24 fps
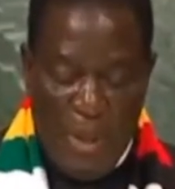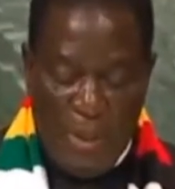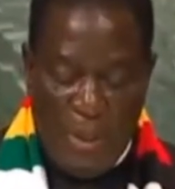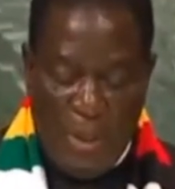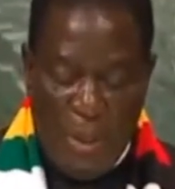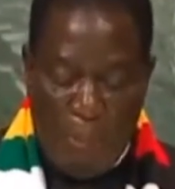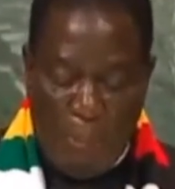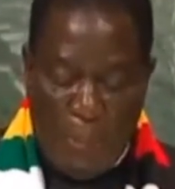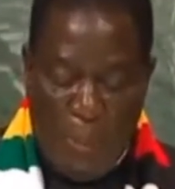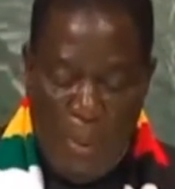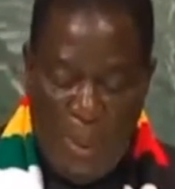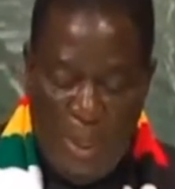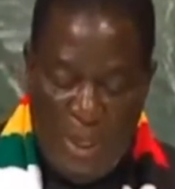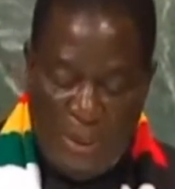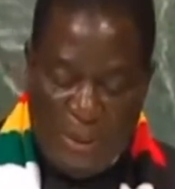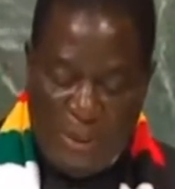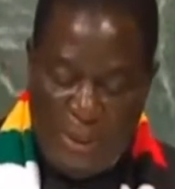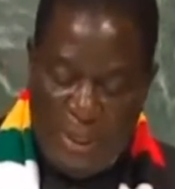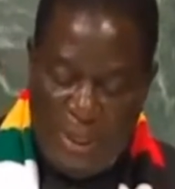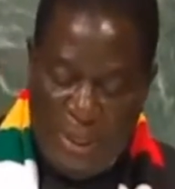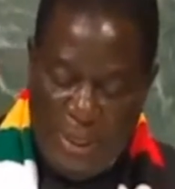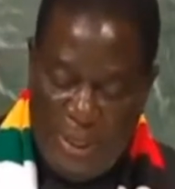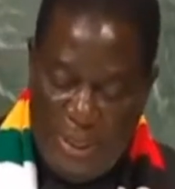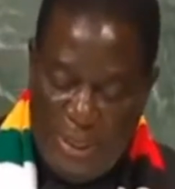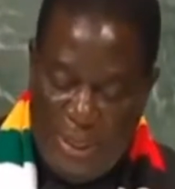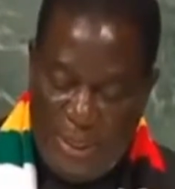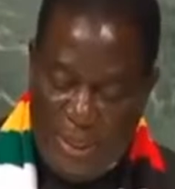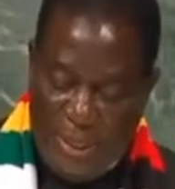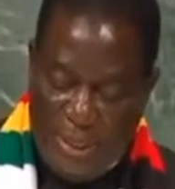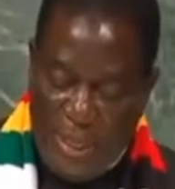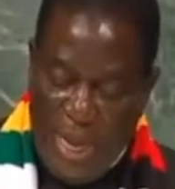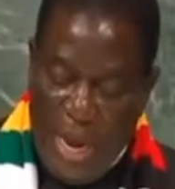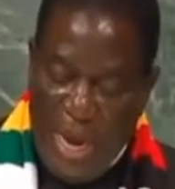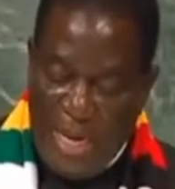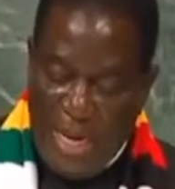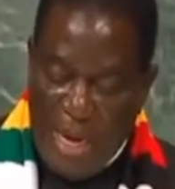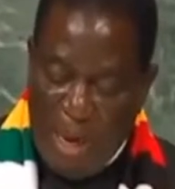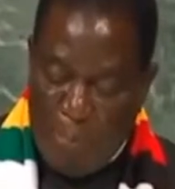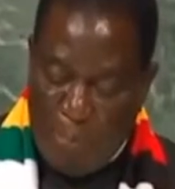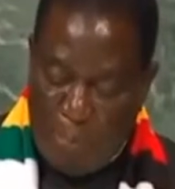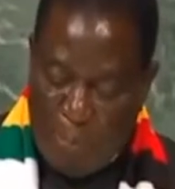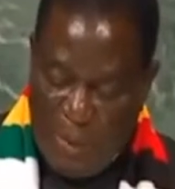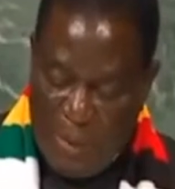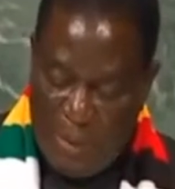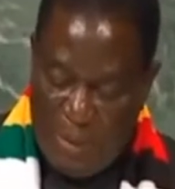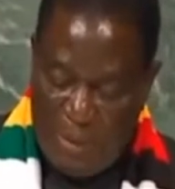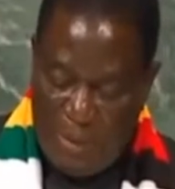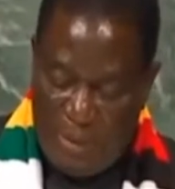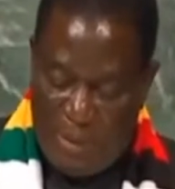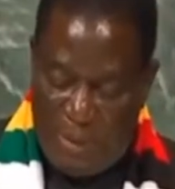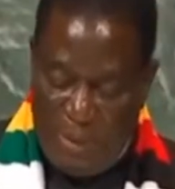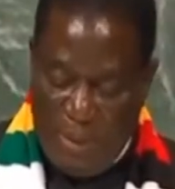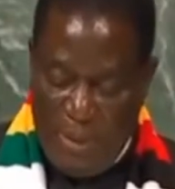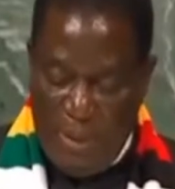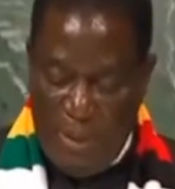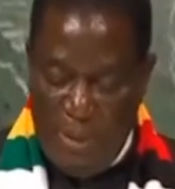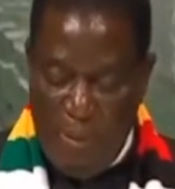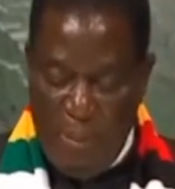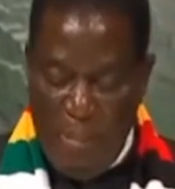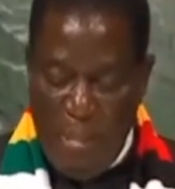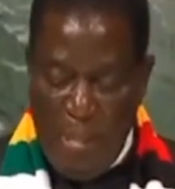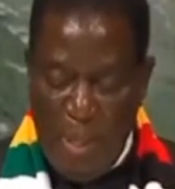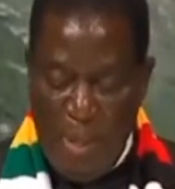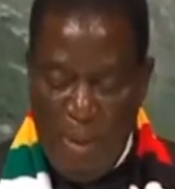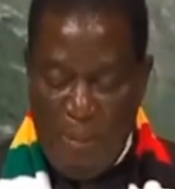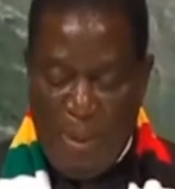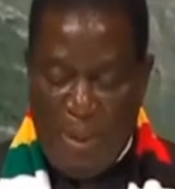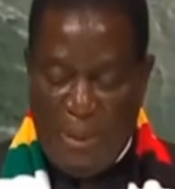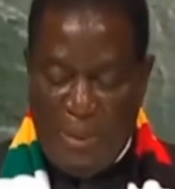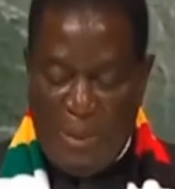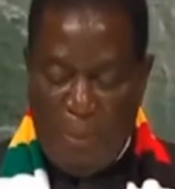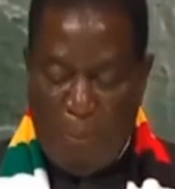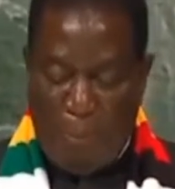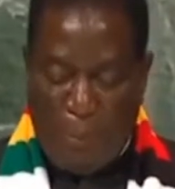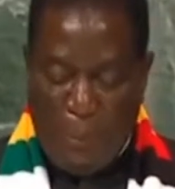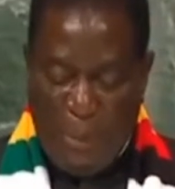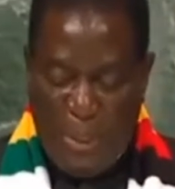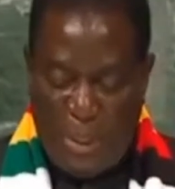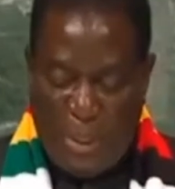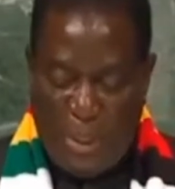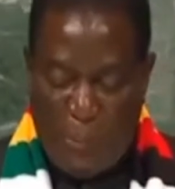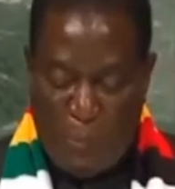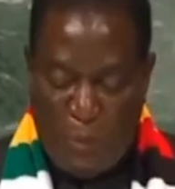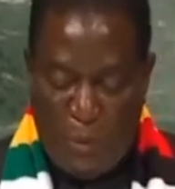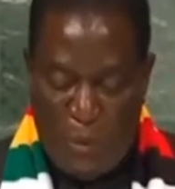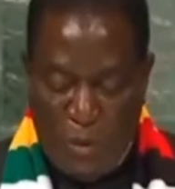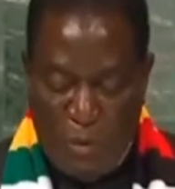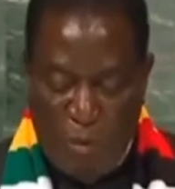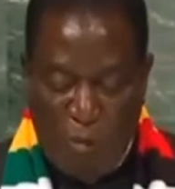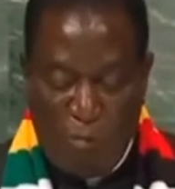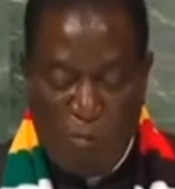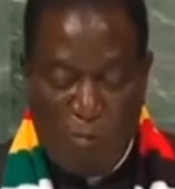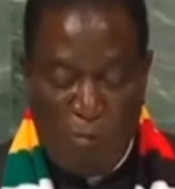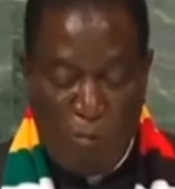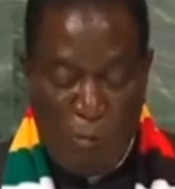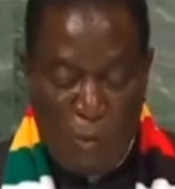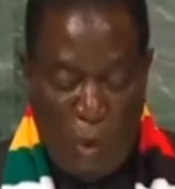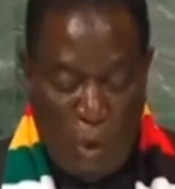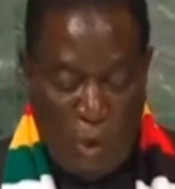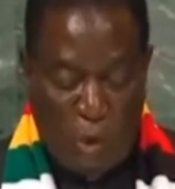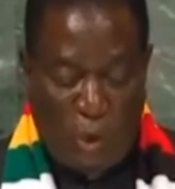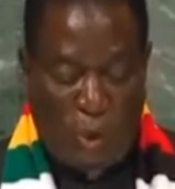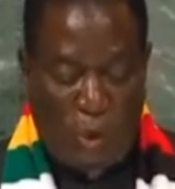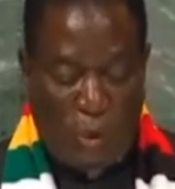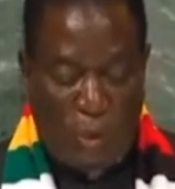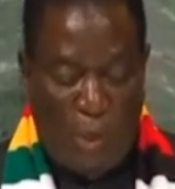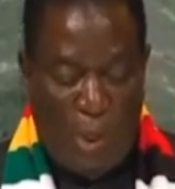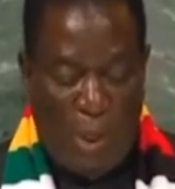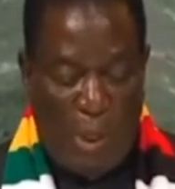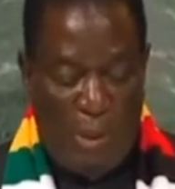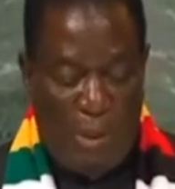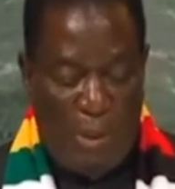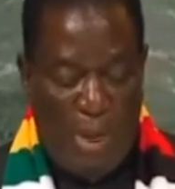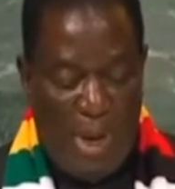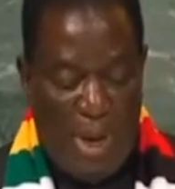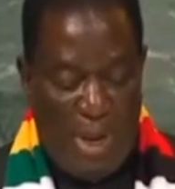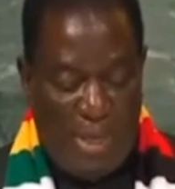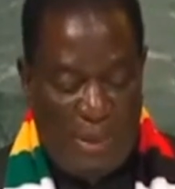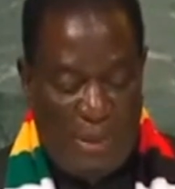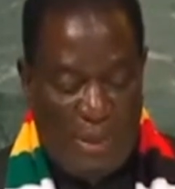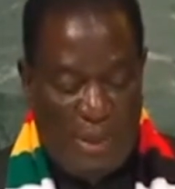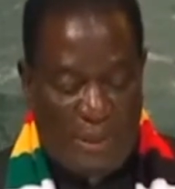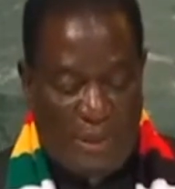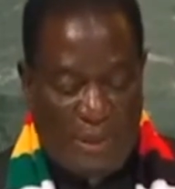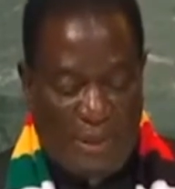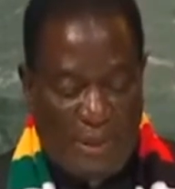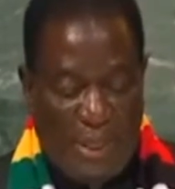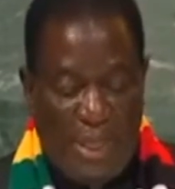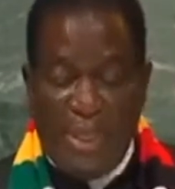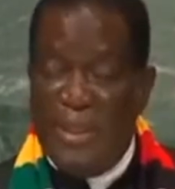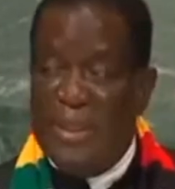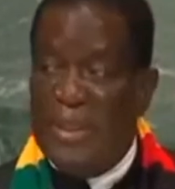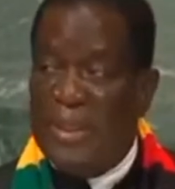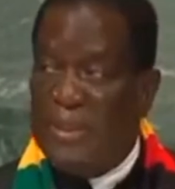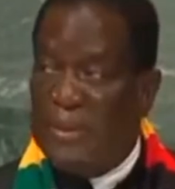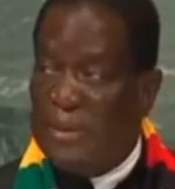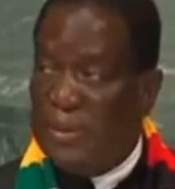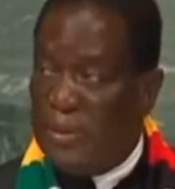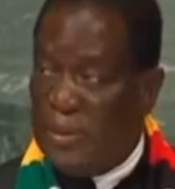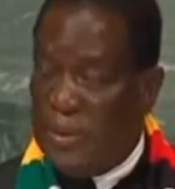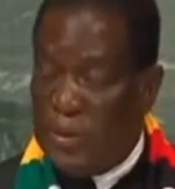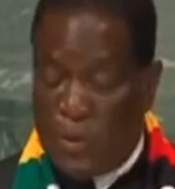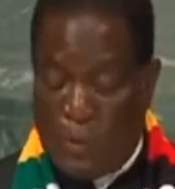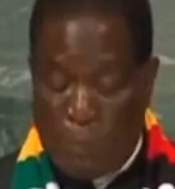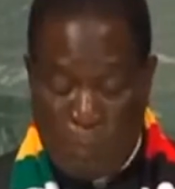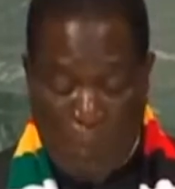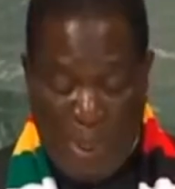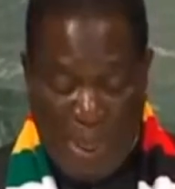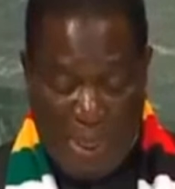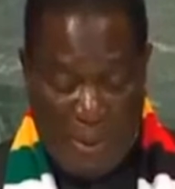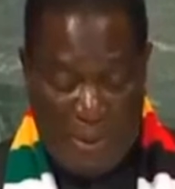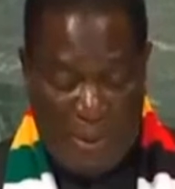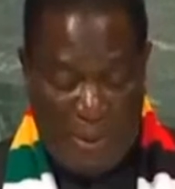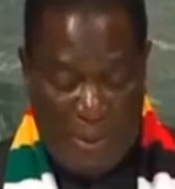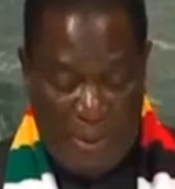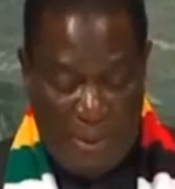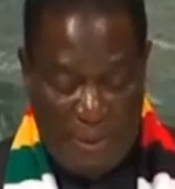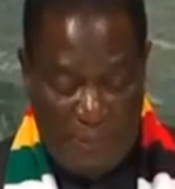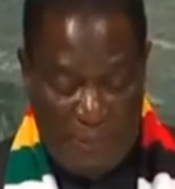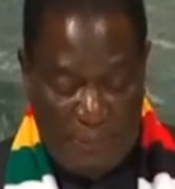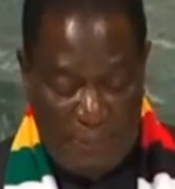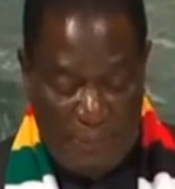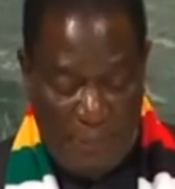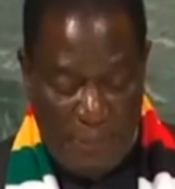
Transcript: The policy is underpinned by the principles of mutual understanding and respect,